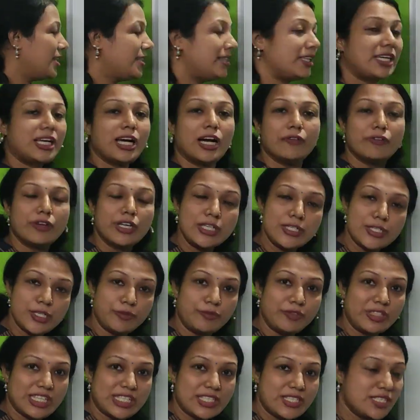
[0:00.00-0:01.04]
the coverings
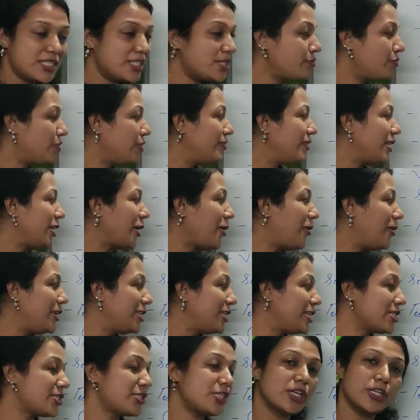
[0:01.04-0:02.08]
of testis we will call
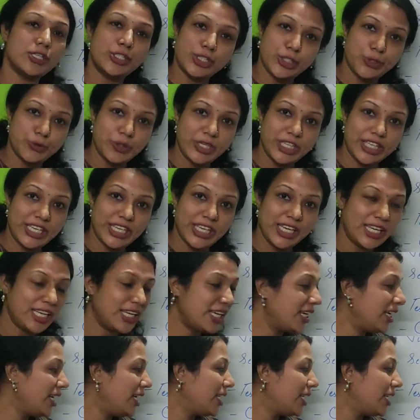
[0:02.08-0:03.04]
it as tunicae.